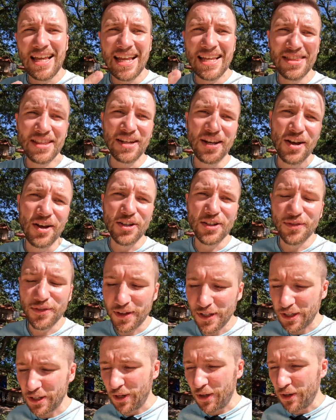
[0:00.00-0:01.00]
In the last
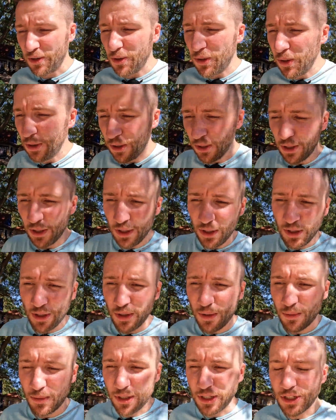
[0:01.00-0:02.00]
video,
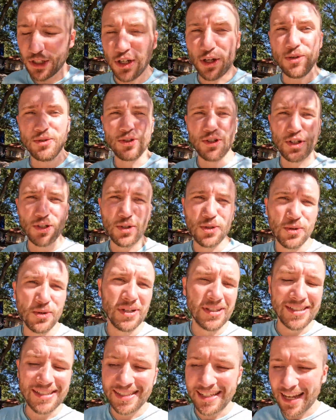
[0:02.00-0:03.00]
we showed you
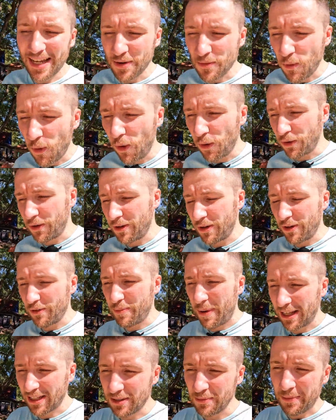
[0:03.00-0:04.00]
day one
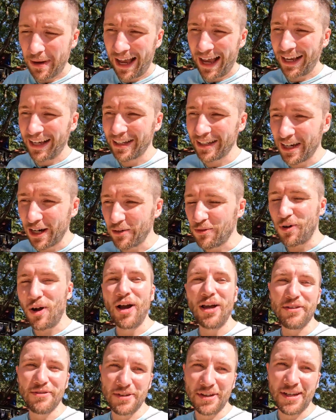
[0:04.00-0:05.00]
of Battambang,
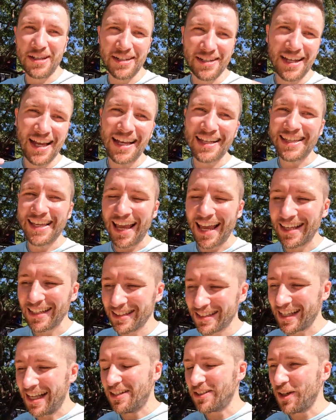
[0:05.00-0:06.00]
arriving and
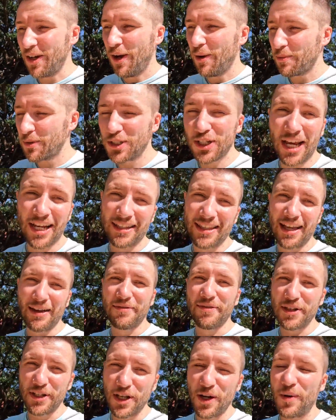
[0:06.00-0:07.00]
getting set up. Check
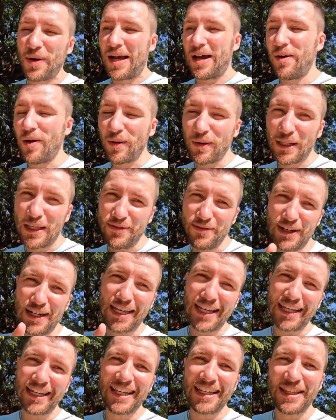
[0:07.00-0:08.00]
that video out. I'll leave a
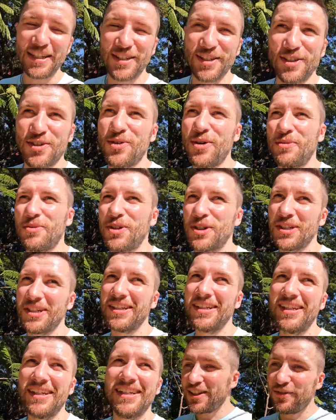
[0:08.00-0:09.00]
link in the
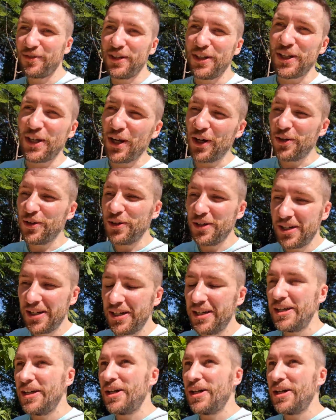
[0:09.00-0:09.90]
description. This video,